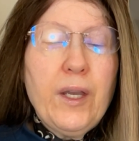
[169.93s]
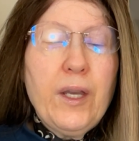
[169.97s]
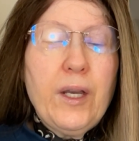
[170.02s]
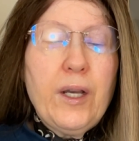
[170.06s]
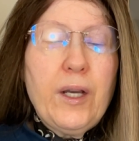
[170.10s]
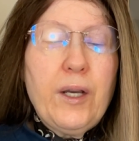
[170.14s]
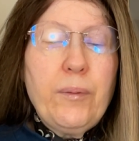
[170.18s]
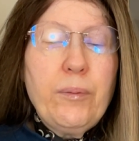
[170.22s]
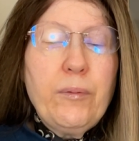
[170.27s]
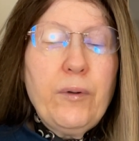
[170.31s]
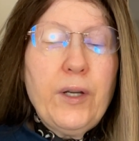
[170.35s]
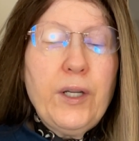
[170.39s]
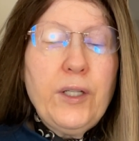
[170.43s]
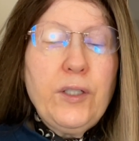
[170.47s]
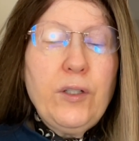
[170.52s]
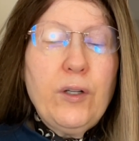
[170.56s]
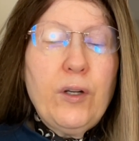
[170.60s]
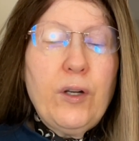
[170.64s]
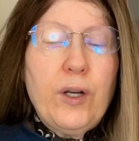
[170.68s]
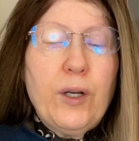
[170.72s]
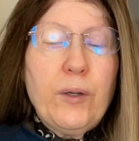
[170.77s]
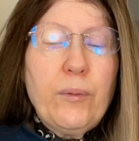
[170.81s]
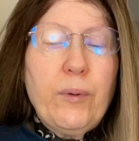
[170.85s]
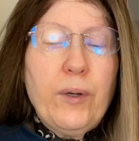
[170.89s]
Upgrade your
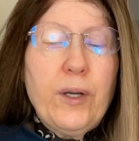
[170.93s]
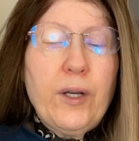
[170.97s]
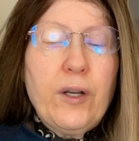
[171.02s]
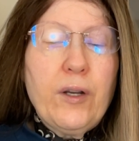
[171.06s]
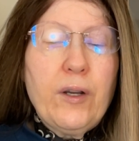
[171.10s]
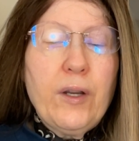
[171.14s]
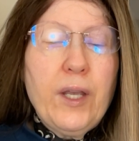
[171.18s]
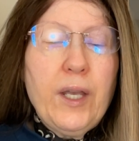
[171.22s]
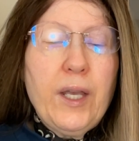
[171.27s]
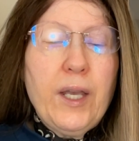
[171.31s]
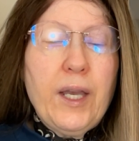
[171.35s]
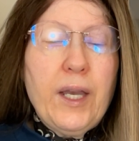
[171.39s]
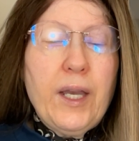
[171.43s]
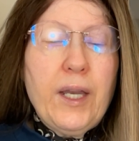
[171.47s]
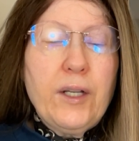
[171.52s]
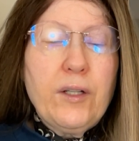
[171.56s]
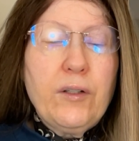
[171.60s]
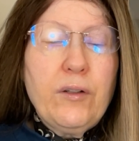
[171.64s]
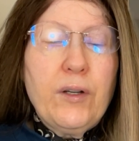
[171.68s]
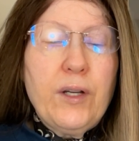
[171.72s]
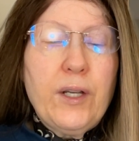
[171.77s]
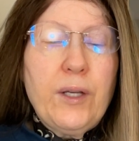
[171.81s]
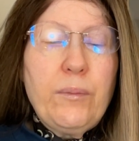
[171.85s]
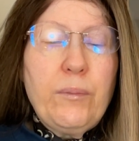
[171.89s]
hardware, add
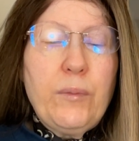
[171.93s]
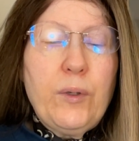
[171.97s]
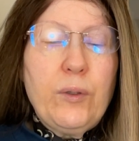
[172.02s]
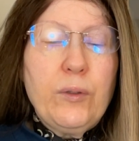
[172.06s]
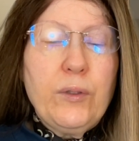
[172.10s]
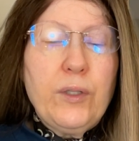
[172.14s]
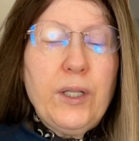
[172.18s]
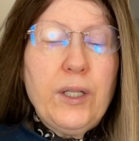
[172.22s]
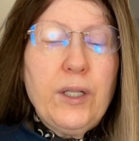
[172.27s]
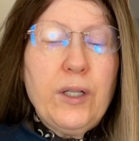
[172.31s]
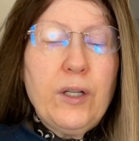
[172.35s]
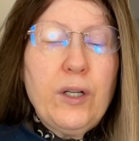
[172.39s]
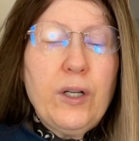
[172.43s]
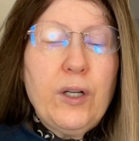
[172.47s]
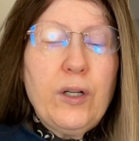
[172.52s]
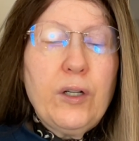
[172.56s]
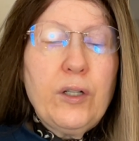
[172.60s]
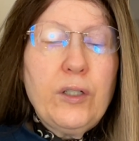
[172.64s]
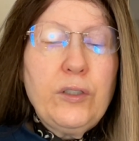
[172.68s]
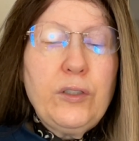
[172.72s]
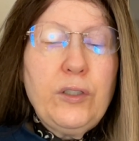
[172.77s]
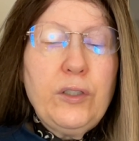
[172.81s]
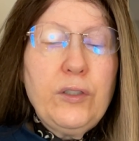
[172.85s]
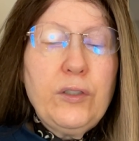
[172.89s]
crown molding,
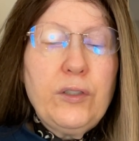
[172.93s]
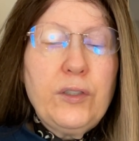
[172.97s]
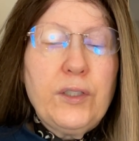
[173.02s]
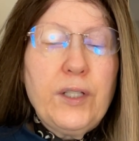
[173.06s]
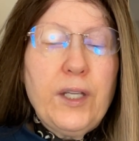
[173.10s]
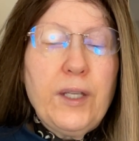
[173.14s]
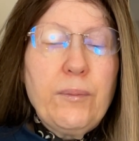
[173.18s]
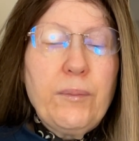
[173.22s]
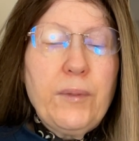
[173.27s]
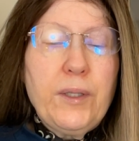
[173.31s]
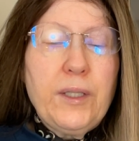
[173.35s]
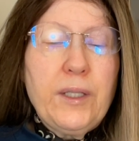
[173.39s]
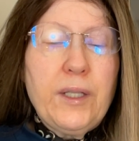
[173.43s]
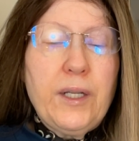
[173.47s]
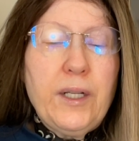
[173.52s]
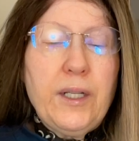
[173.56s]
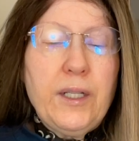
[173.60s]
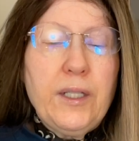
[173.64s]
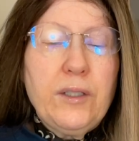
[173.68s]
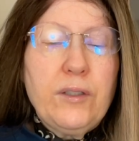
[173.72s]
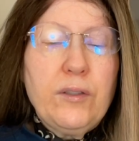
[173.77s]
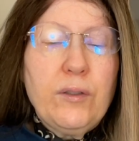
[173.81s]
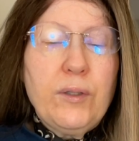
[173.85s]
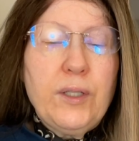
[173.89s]
or choose statement
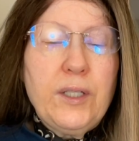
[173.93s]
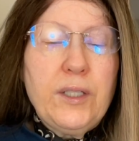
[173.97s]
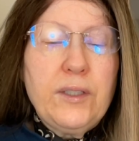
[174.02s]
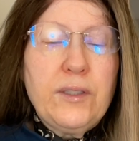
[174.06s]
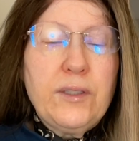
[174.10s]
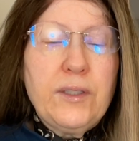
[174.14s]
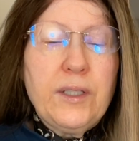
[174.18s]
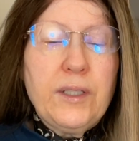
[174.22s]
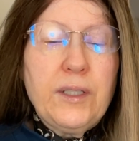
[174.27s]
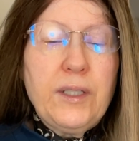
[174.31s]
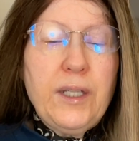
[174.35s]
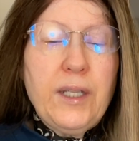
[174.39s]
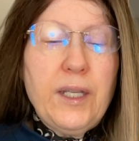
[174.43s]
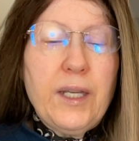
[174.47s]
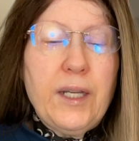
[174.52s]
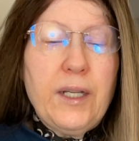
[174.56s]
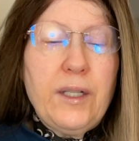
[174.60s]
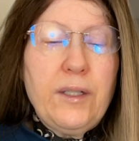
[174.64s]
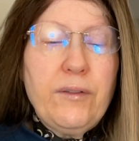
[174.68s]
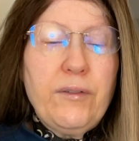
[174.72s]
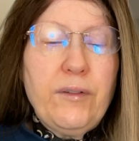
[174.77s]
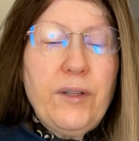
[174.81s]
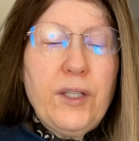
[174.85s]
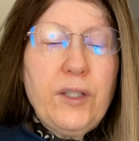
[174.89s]
lighting to instantly
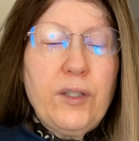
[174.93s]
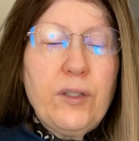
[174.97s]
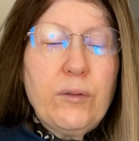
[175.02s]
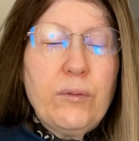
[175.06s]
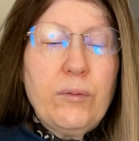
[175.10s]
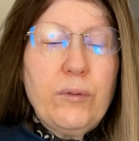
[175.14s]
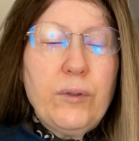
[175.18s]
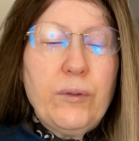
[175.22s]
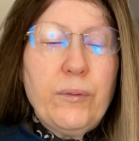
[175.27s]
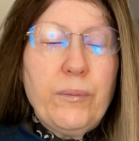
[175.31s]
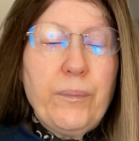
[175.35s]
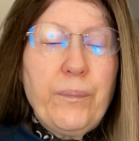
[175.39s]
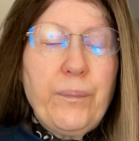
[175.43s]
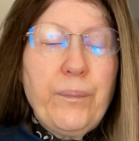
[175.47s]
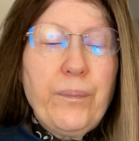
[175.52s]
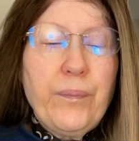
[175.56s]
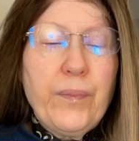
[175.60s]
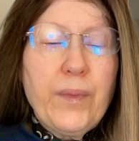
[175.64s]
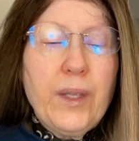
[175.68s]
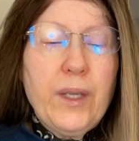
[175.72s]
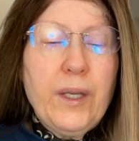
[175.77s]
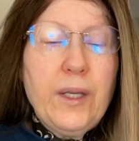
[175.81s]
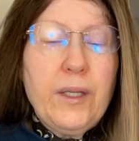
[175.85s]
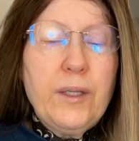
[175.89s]
elevate the room.
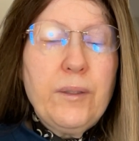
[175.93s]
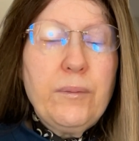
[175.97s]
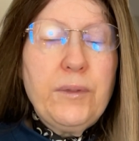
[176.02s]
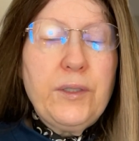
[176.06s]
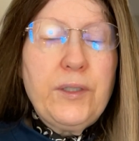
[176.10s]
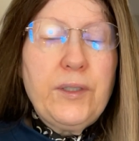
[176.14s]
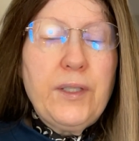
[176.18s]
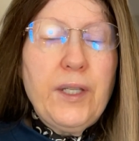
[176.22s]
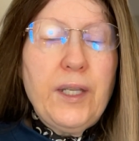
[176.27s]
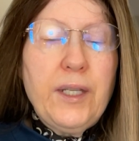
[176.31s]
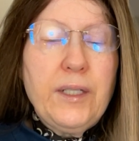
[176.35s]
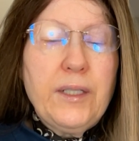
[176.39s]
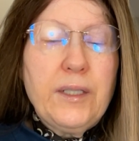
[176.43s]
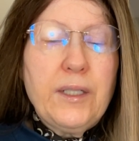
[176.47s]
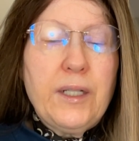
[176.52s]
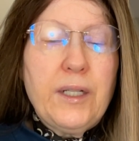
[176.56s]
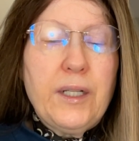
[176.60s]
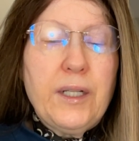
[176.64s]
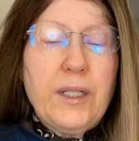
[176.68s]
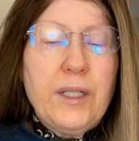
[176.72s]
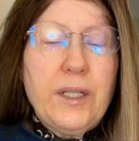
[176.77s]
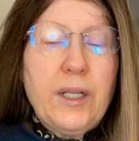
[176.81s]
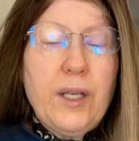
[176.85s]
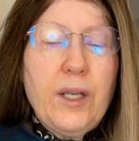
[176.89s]
Mistake
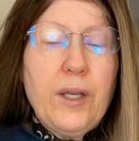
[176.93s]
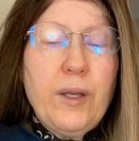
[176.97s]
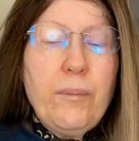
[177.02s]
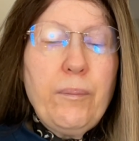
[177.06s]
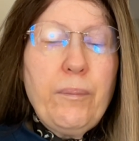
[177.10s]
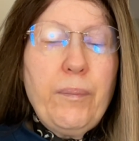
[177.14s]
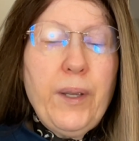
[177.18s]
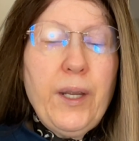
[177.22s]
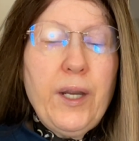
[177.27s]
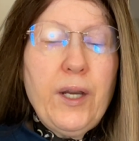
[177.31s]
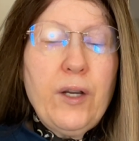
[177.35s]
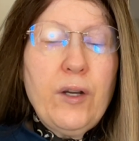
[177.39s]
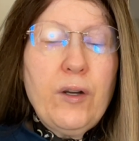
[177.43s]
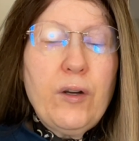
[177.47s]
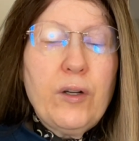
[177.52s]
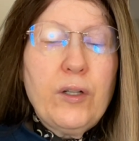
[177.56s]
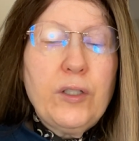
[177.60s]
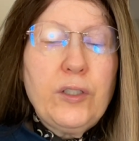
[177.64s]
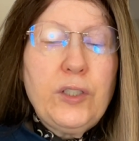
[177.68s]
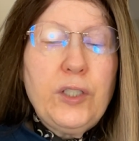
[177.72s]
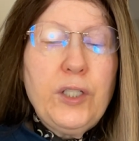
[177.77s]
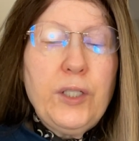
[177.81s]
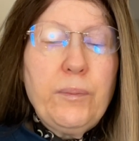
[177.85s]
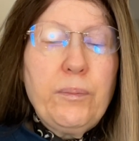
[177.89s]
9, bare or
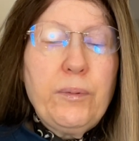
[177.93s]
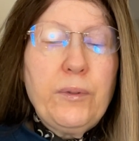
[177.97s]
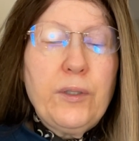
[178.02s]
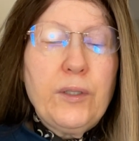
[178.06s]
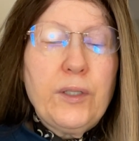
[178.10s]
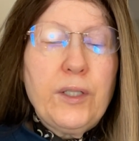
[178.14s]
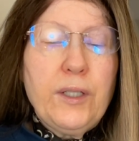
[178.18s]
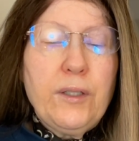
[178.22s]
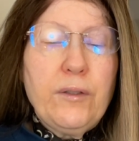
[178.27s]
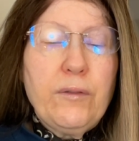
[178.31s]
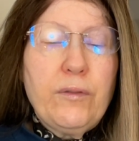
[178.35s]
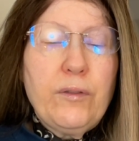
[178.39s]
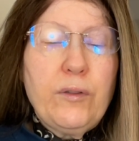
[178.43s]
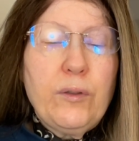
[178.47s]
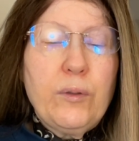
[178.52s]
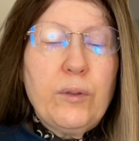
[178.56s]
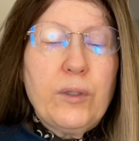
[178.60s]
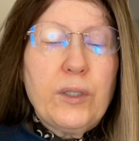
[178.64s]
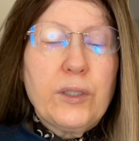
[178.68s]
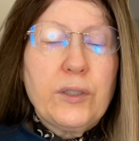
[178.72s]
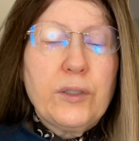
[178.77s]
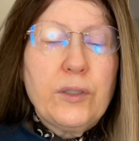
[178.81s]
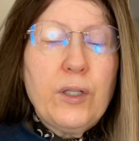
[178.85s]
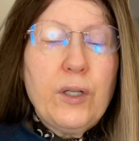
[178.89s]
cheap looking
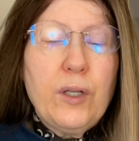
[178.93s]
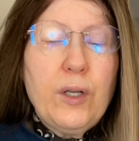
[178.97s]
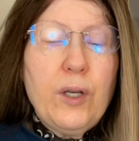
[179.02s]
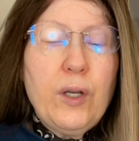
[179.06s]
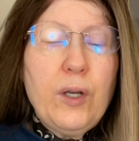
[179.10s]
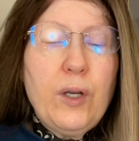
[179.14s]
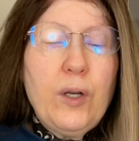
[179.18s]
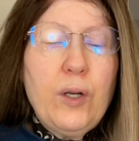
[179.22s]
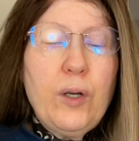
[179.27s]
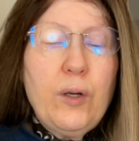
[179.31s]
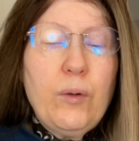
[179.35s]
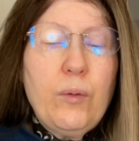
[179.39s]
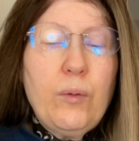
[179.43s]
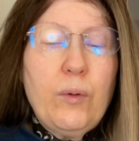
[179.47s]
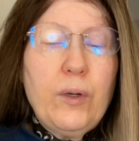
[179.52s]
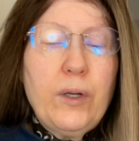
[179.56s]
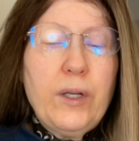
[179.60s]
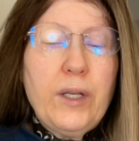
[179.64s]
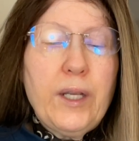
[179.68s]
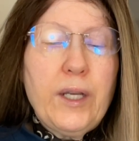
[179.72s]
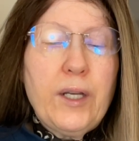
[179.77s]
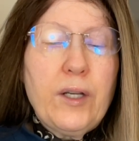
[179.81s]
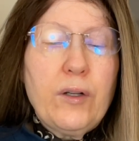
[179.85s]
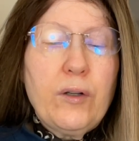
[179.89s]
floors.
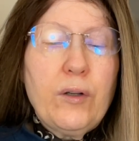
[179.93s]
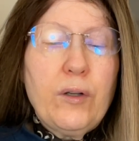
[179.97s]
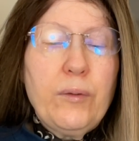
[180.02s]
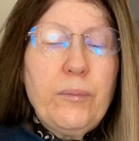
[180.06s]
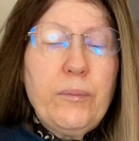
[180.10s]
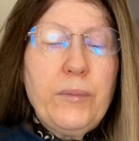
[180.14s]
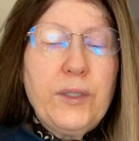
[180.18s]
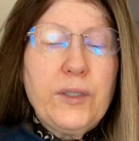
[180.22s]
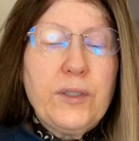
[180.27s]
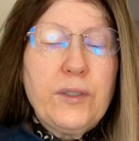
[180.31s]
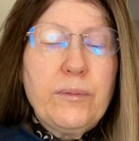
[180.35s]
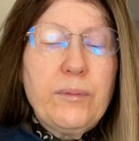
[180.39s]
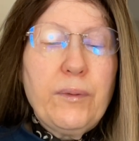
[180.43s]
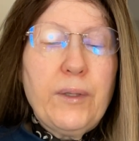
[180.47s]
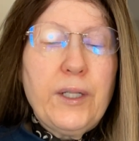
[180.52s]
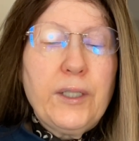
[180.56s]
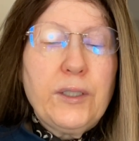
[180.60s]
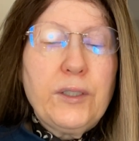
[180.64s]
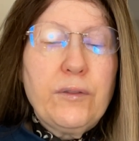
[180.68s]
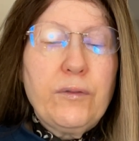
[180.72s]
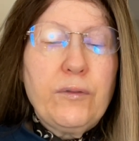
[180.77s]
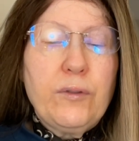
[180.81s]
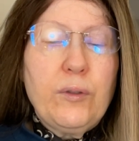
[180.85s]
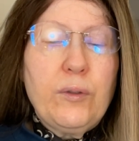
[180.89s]
Worn out or
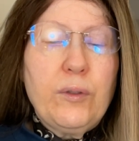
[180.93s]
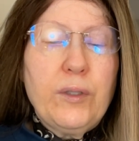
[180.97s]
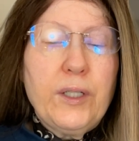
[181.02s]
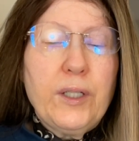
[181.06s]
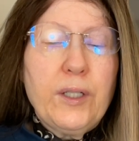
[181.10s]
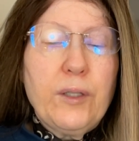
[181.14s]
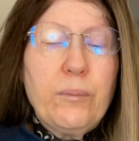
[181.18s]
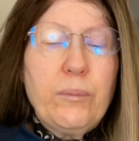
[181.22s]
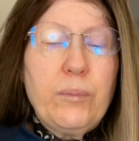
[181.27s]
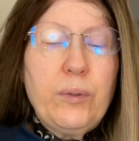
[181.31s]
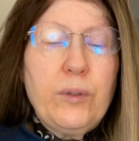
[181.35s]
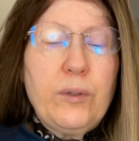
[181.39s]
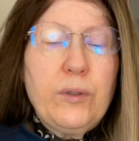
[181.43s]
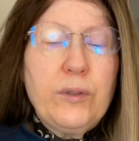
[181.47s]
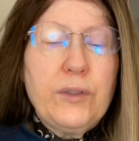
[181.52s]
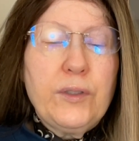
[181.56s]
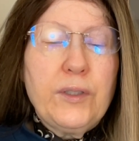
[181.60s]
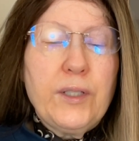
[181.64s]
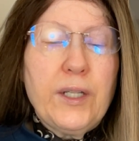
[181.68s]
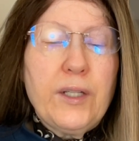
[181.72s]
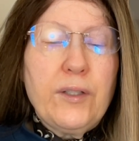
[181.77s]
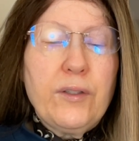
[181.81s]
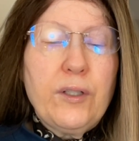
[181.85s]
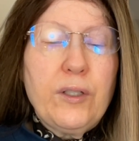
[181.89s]
mismatched flooring pulls
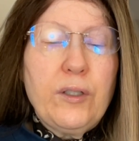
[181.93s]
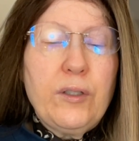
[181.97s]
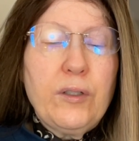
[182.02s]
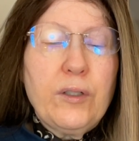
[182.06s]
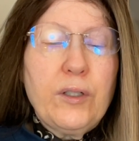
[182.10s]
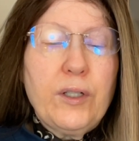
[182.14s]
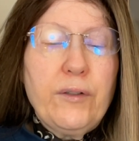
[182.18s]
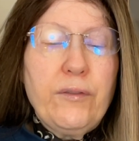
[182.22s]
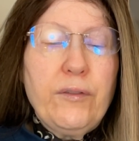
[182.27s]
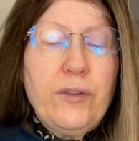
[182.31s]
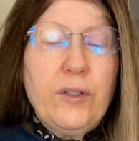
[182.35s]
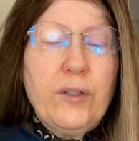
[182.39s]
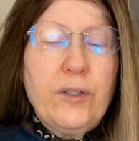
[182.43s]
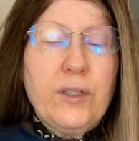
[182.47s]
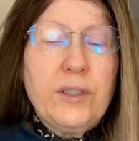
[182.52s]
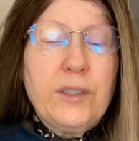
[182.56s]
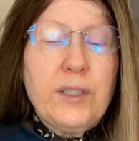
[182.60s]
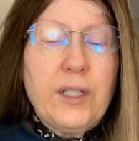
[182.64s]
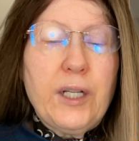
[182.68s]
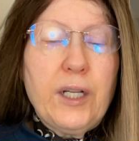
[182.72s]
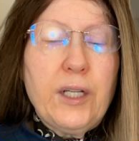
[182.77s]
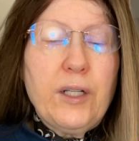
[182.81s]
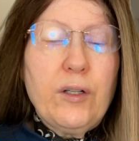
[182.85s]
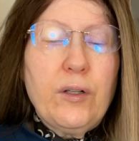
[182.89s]
down the look of your
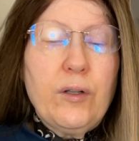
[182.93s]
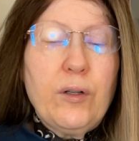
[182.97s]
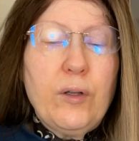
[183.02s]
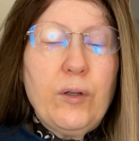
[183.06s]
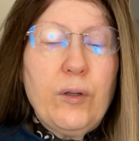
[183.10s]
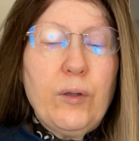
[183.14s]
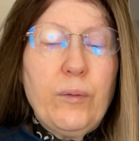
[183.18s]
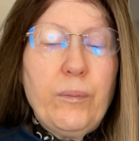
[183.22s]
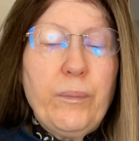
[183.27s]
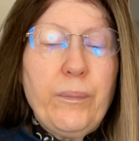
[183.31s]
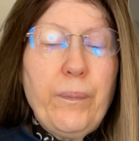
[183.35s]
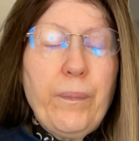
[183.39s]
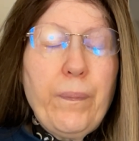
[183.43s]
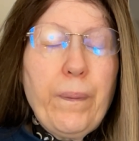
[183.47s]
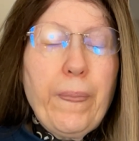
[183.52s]
entire home.